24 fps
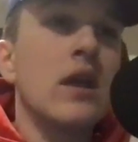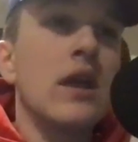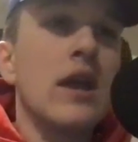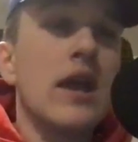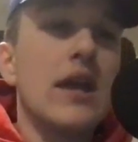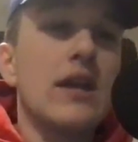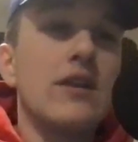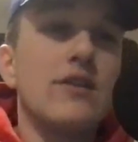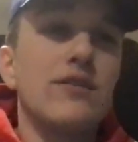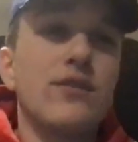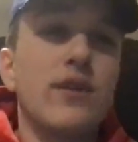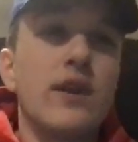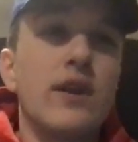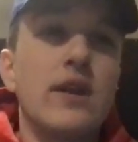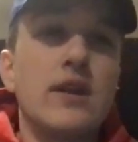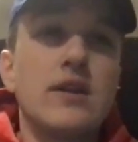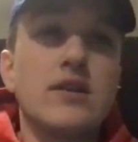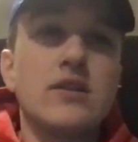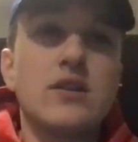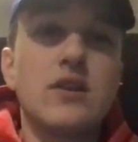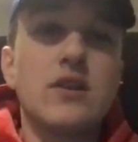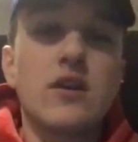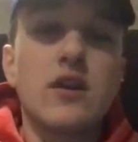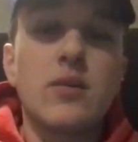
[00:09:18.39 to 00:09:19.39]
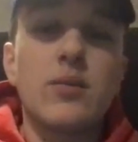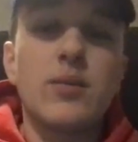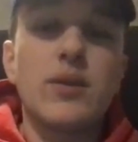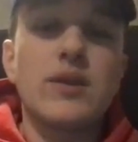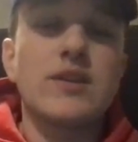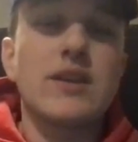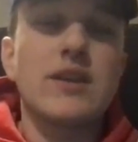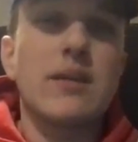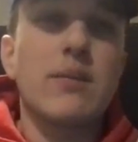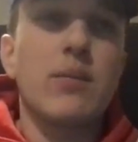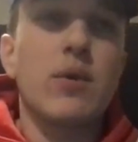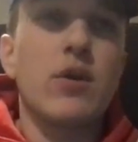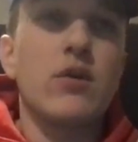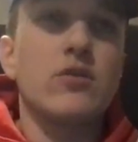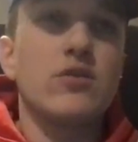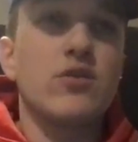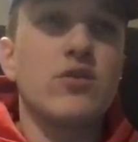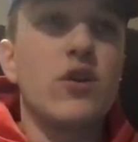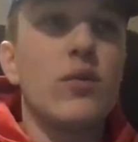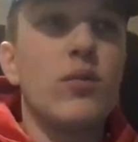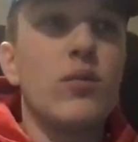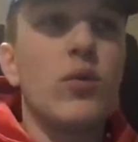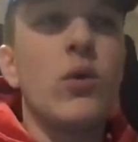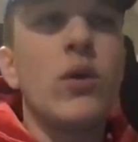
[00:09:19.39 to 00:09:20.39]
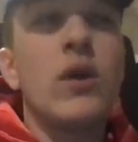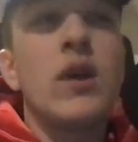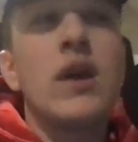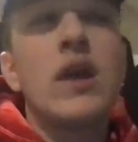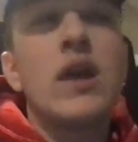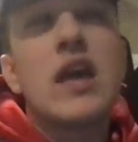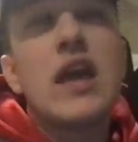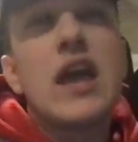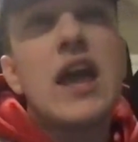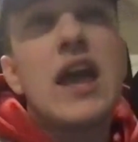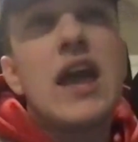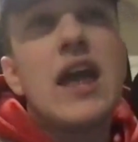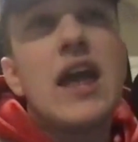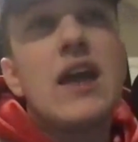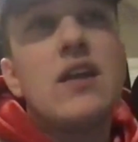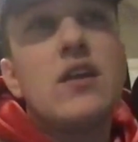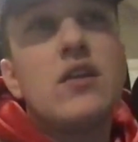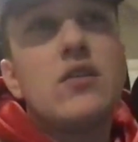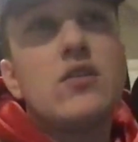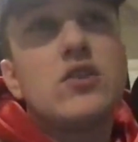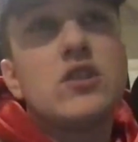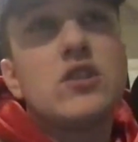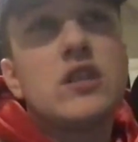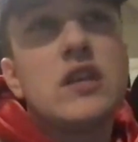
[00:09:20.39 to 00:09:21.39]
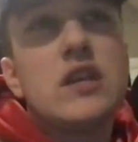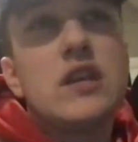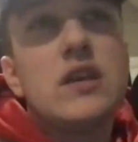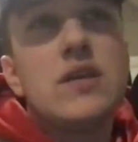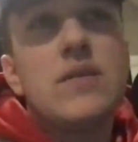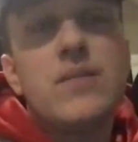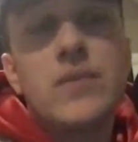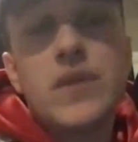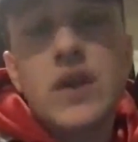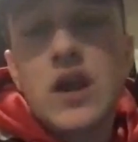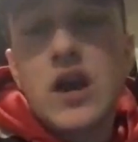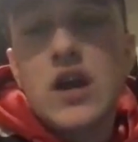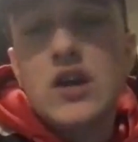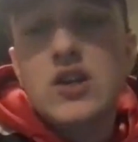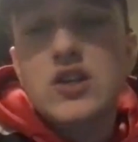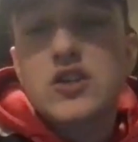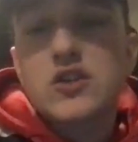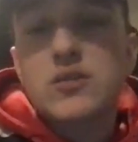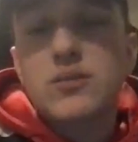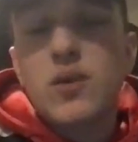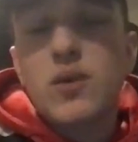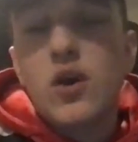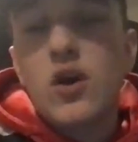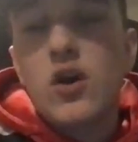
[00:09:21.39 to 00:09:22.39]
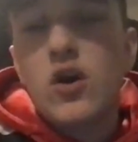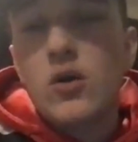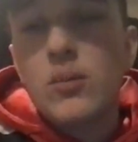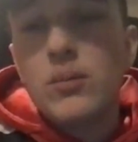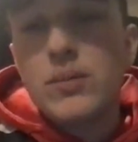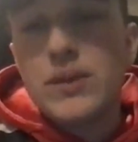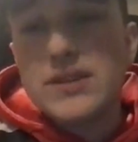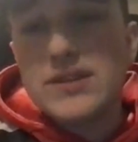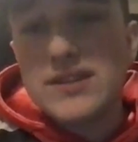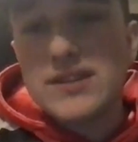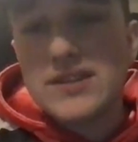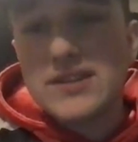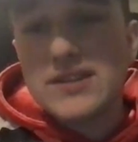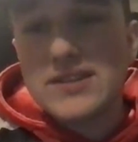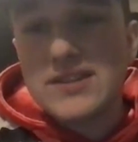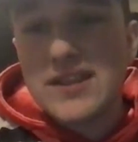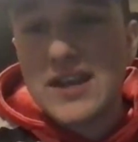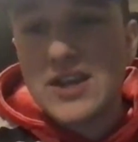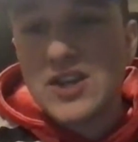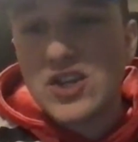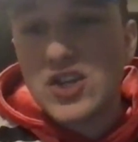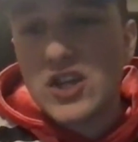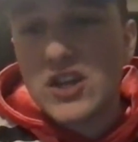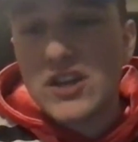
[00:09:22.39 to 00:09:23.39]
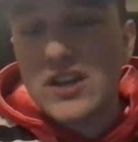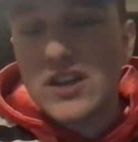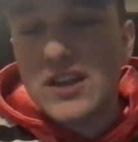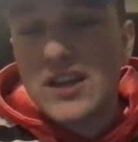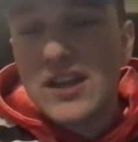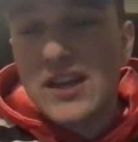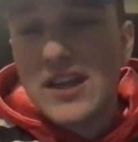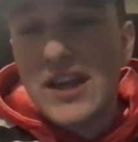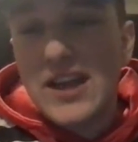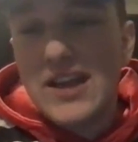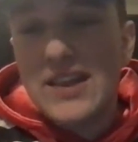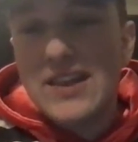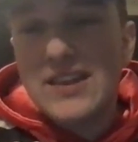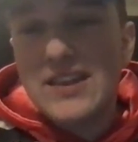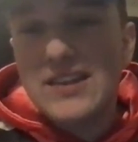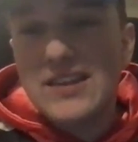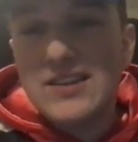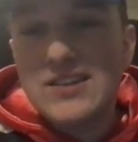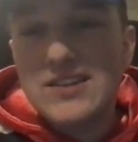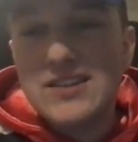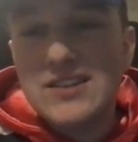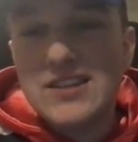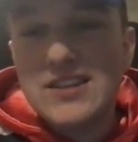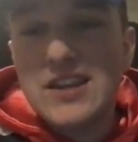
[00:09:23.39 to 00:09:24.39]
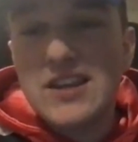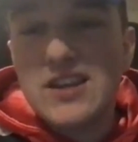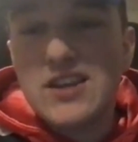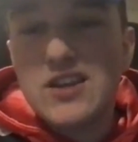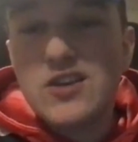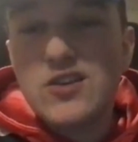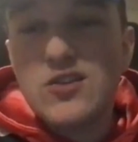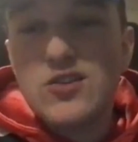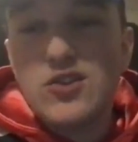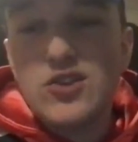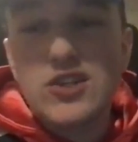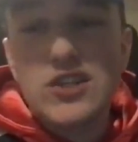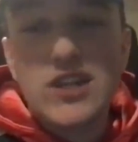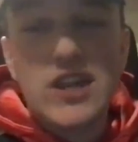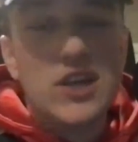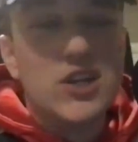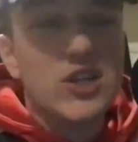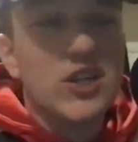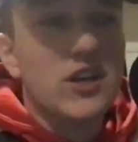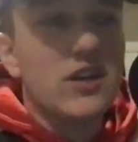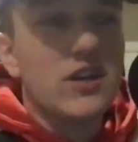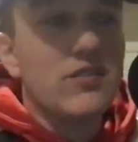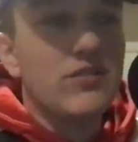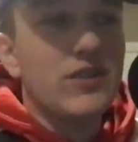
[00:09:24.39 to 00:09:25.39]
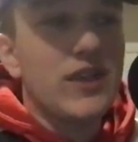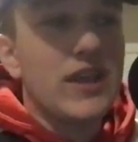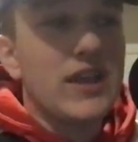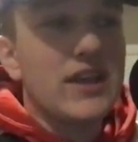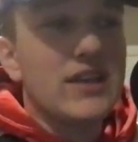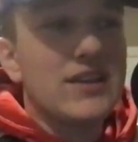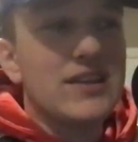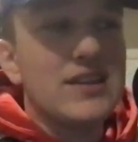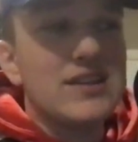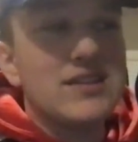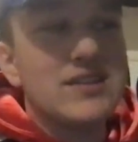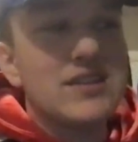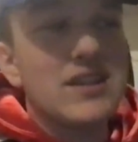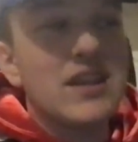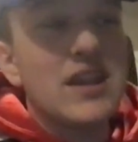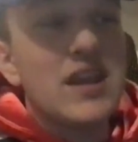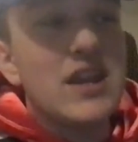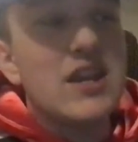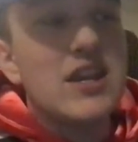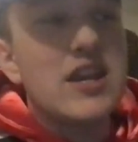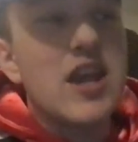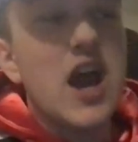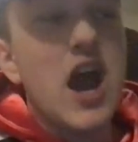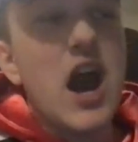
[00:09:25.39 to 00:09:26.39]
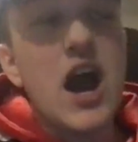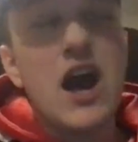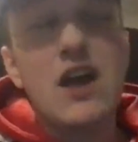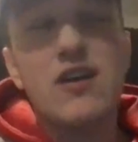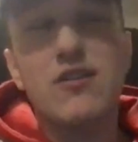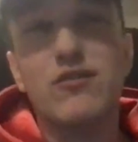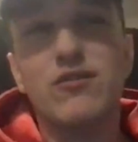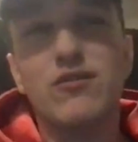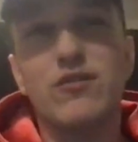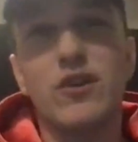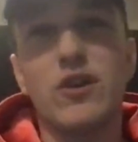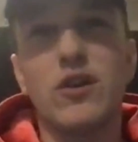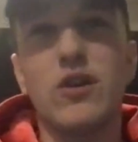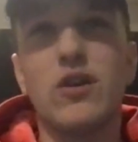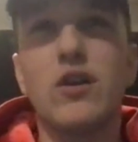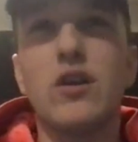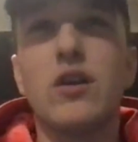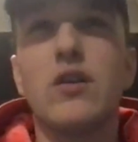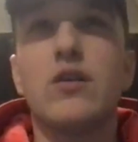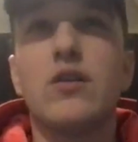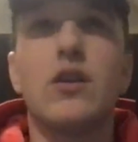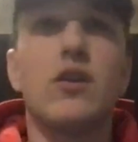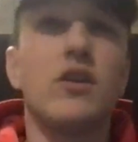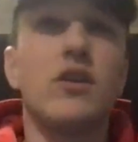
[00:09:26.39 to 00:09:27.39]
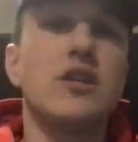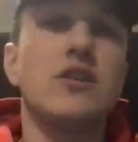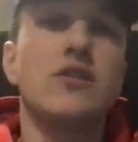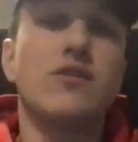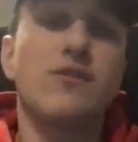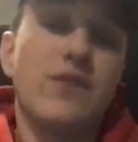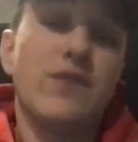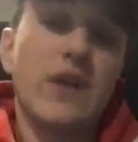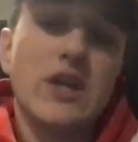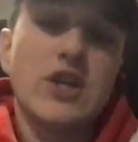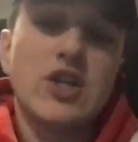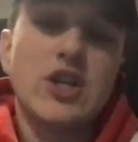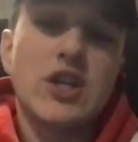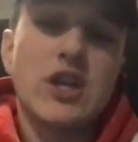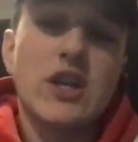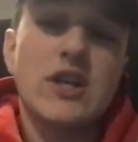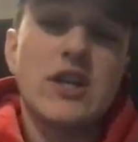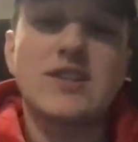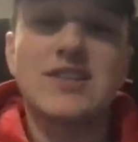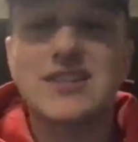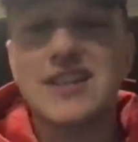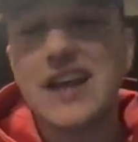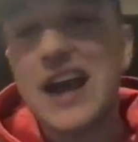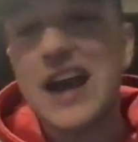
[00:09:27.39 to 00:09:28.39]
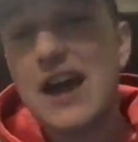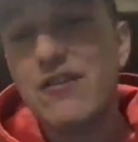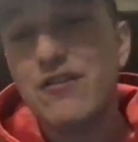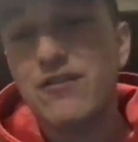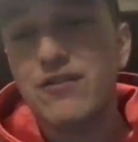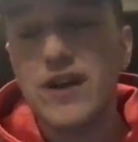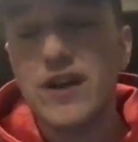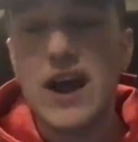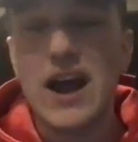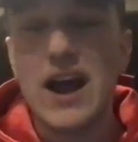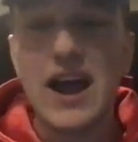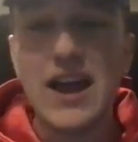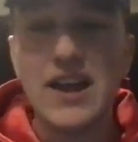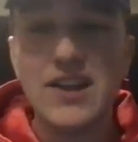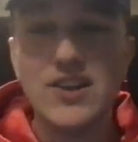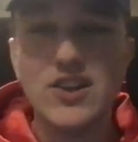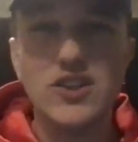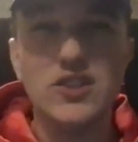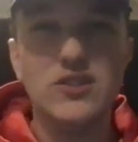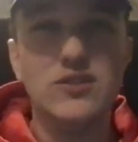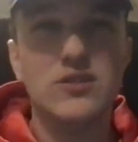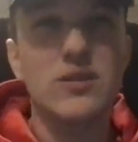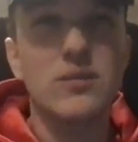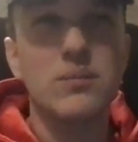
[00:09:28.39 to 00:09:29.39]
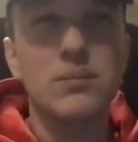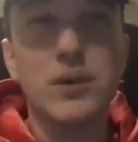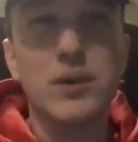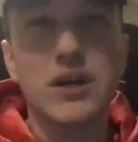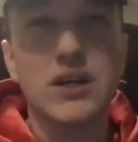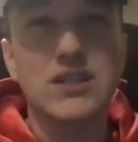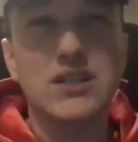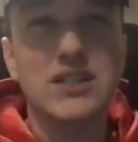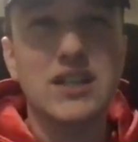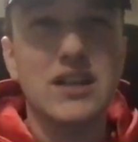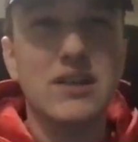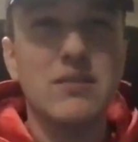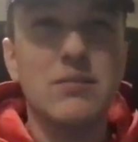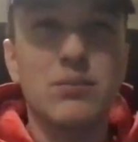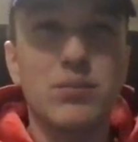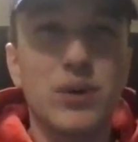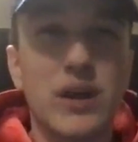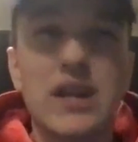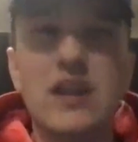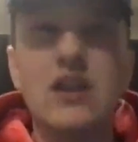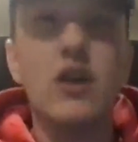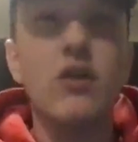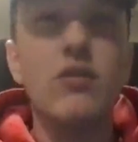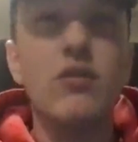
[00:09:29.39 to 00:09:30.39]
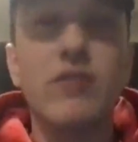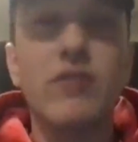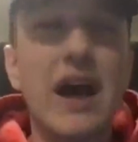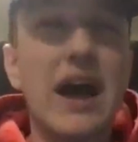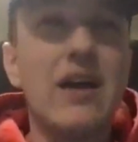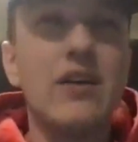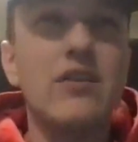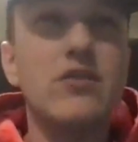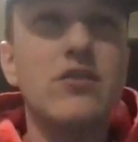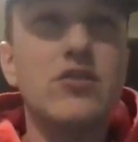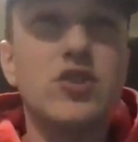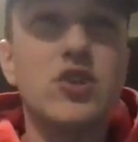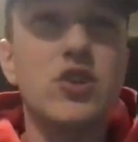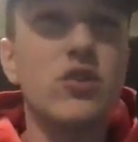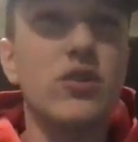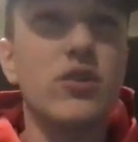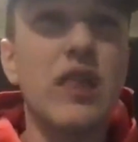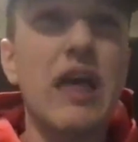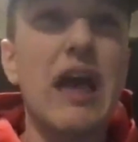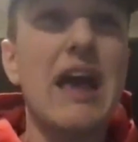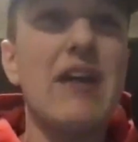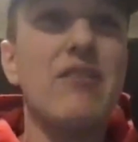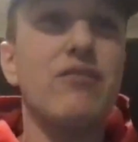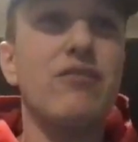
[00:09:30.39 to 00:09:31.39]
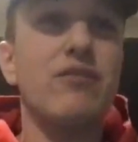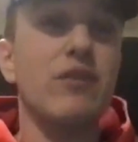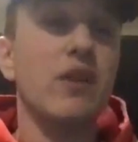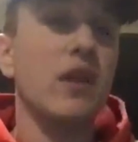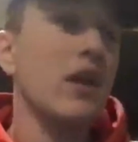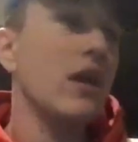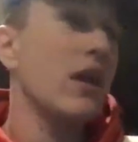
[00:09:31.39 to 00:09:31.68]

And it's funny because you go to a place like Barnes and Noble and you see a small business section, and then you see a huge section of like these these fiction, sci-fi, just books that bring no value to your life.